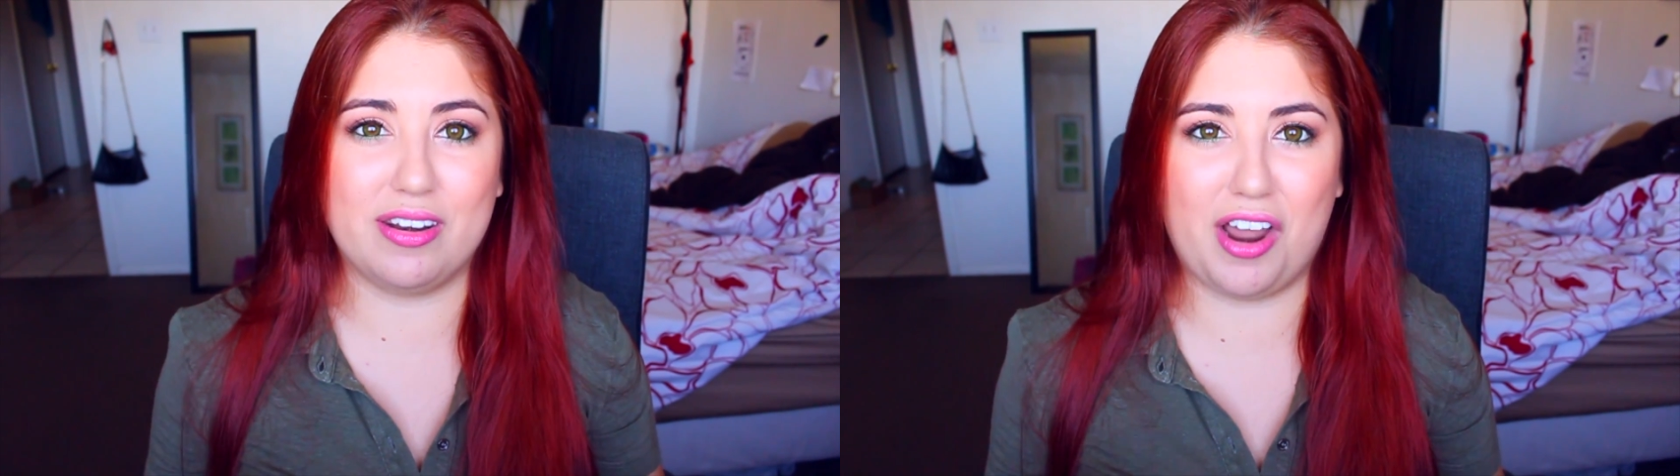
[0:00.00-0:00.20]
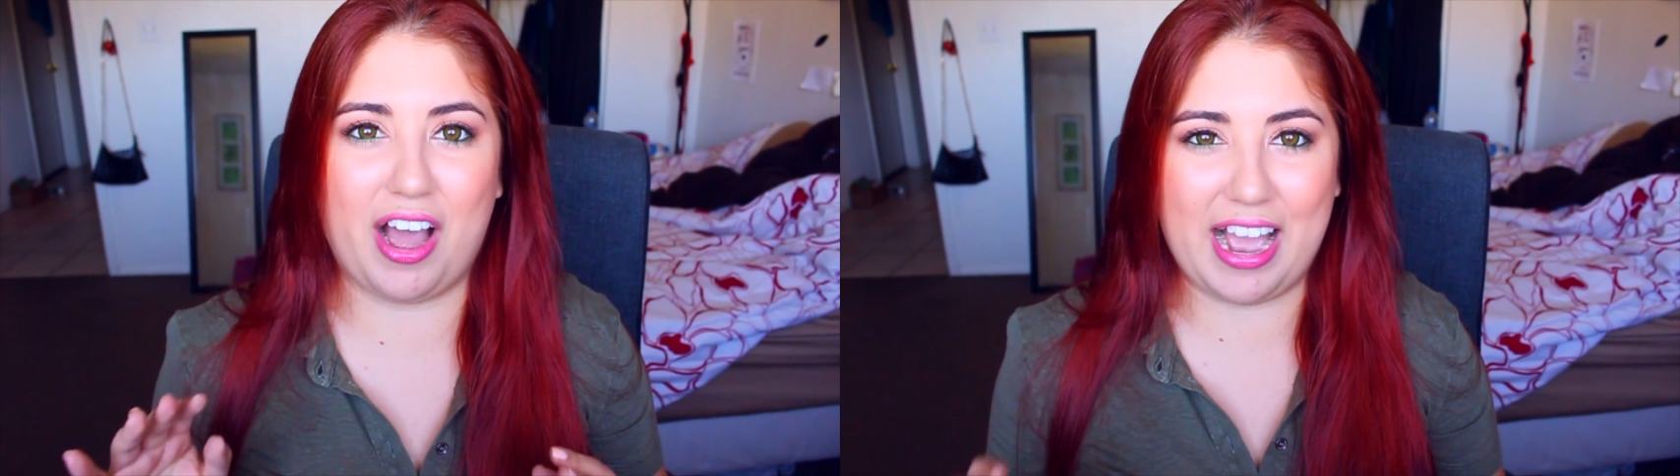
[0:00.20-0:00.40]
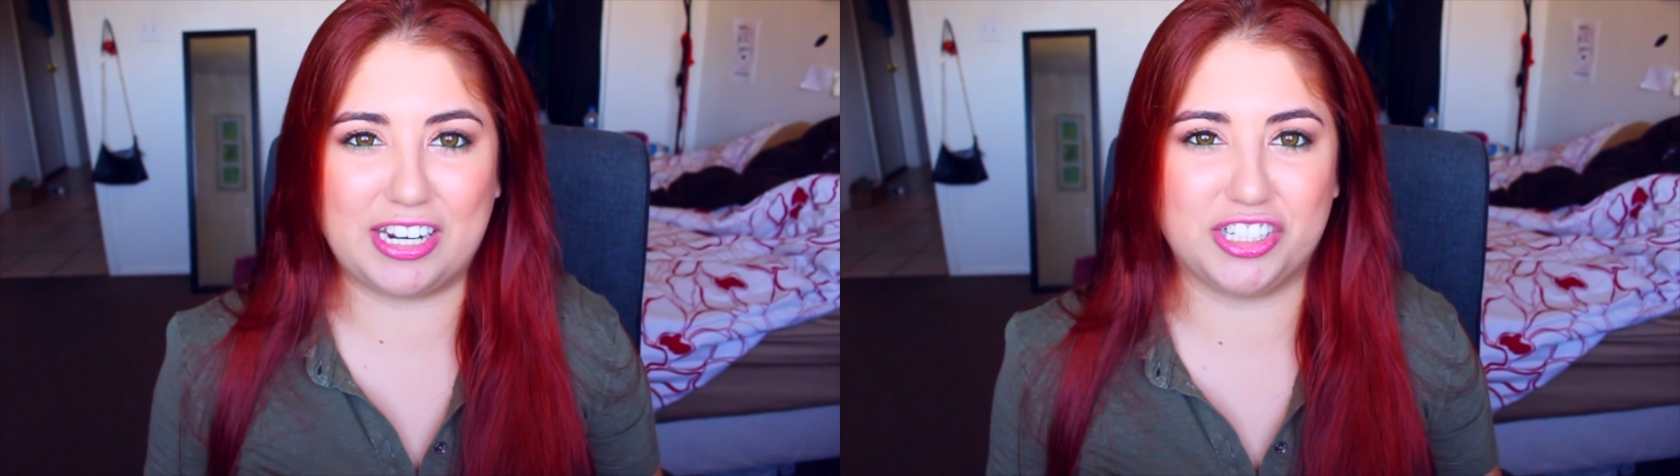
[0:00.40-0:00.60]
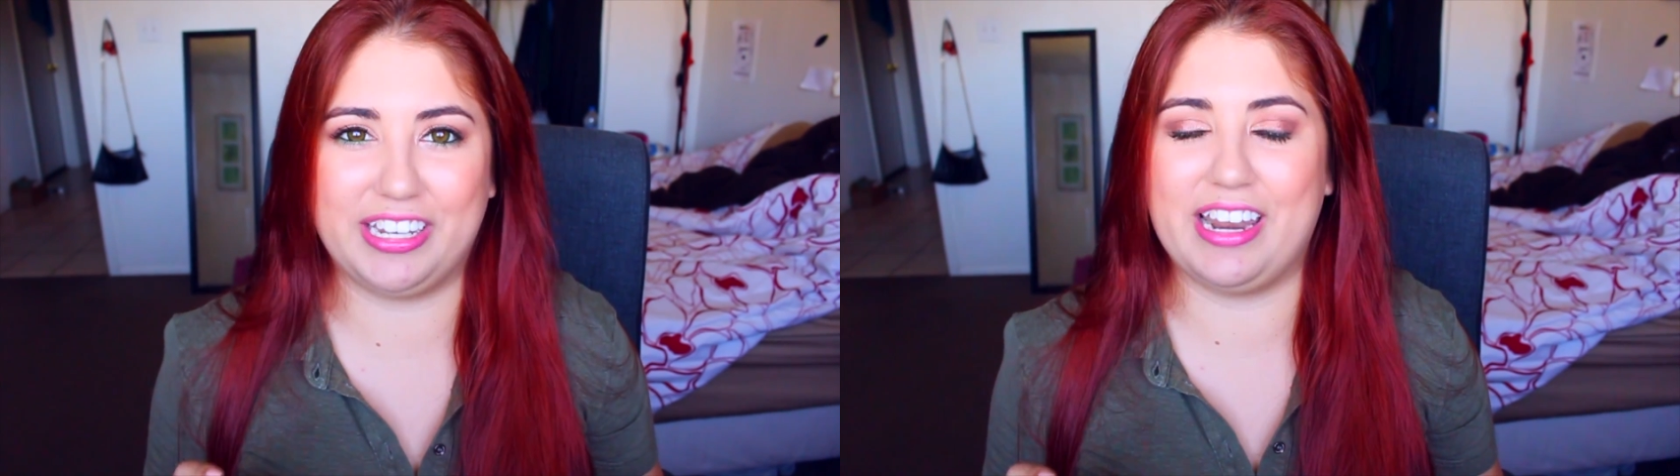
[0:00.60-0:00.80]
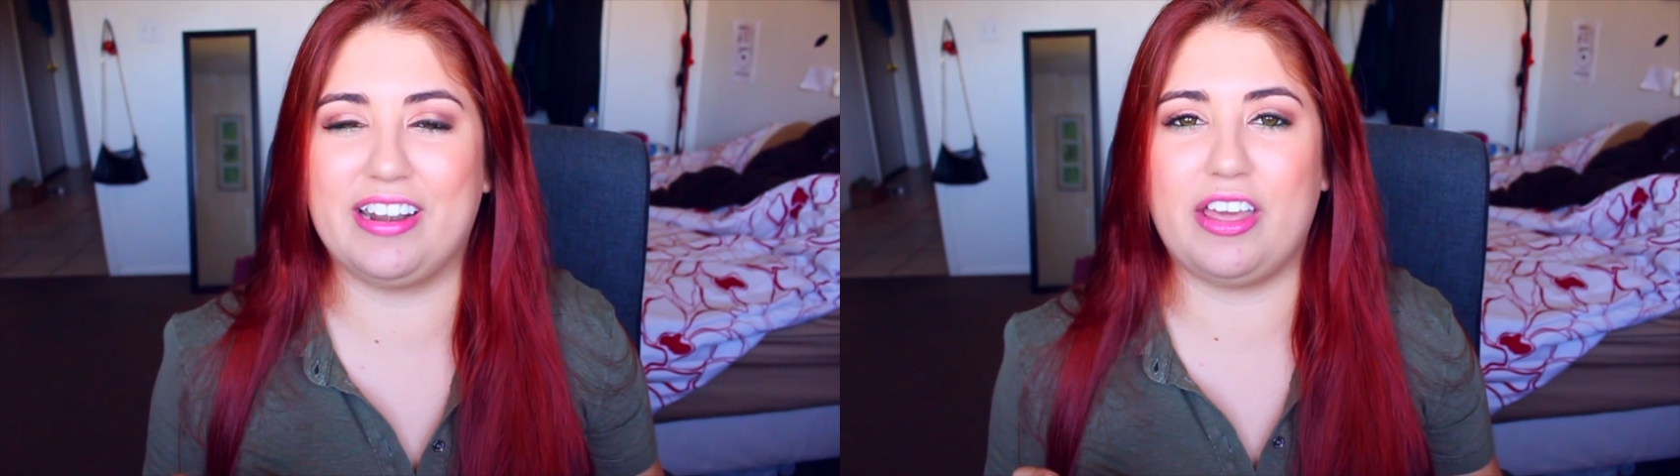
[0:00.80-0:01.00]
not
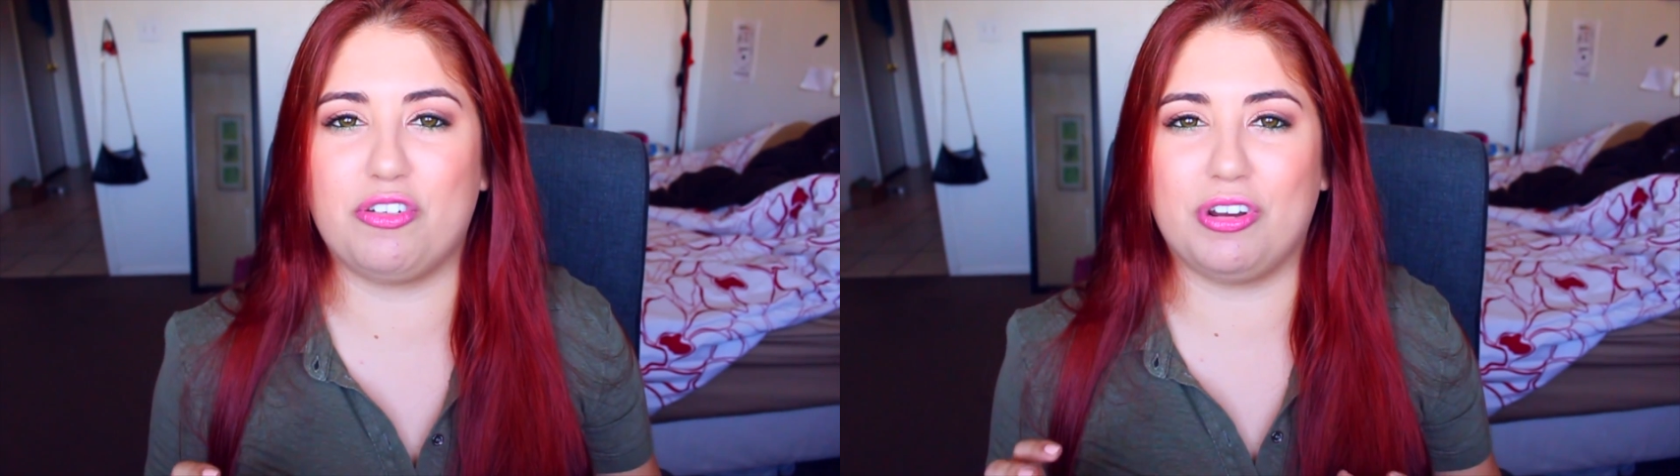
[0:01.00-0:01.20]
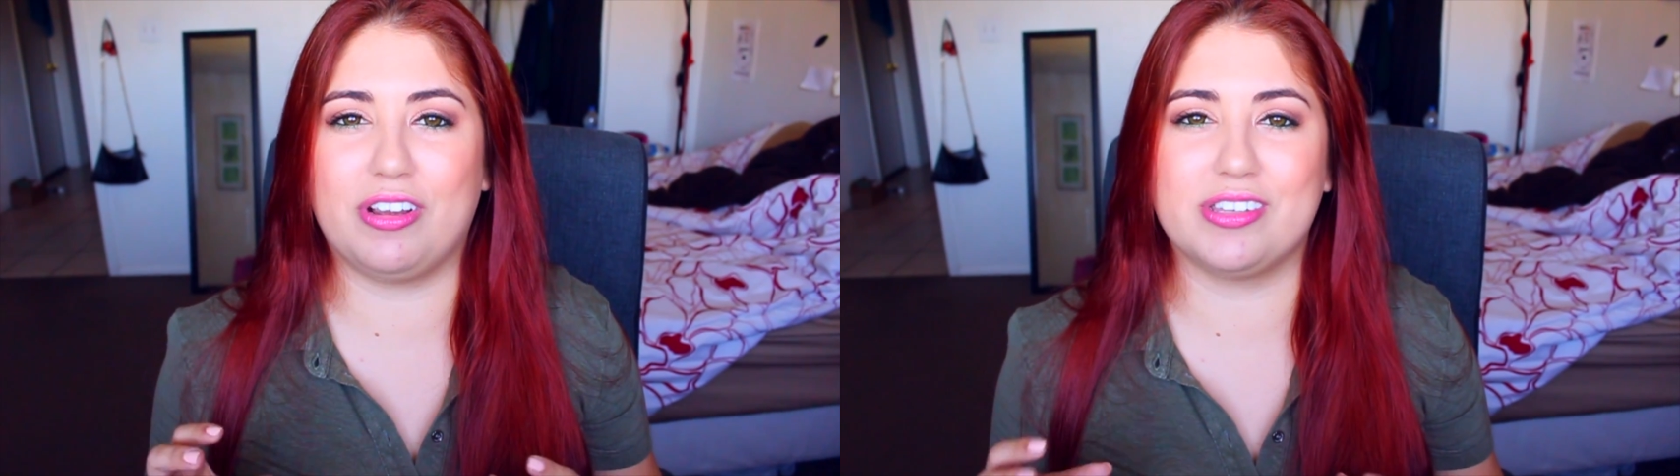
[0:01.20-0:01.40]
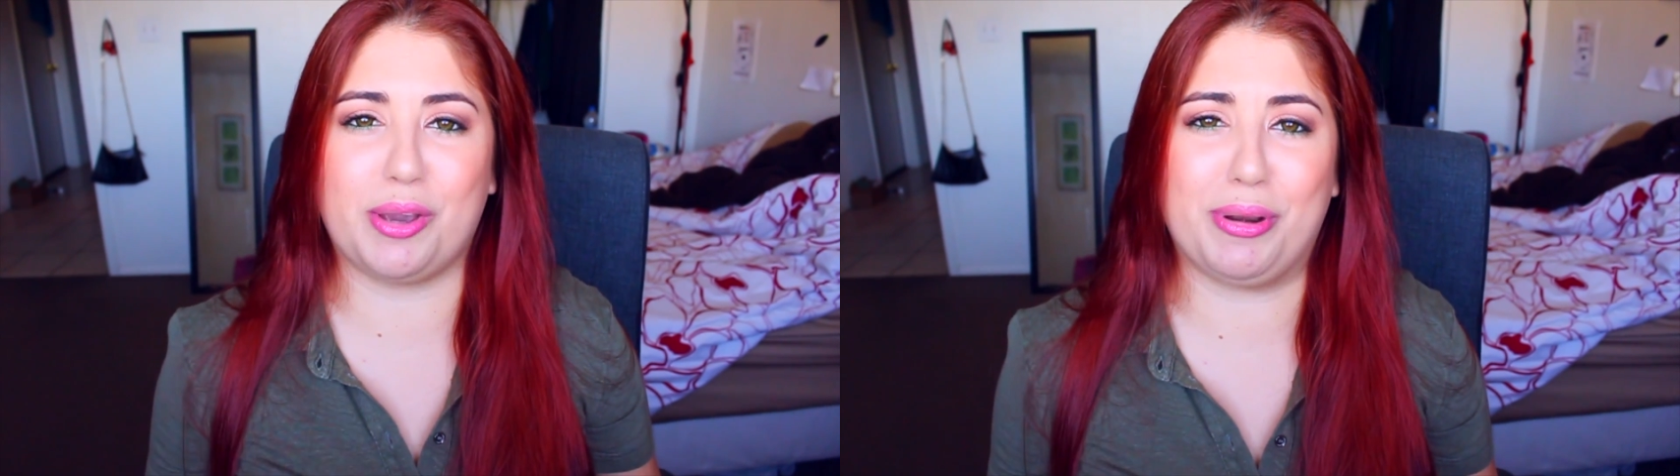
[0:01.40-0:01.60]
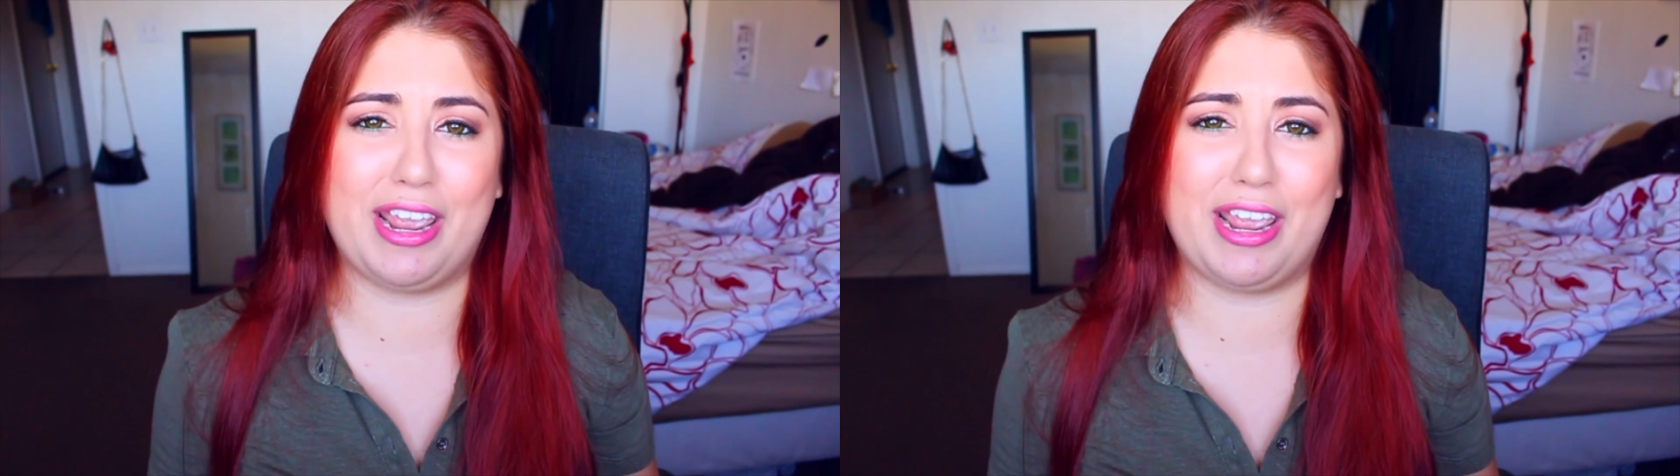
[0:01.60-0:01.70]
actually get an entry because I would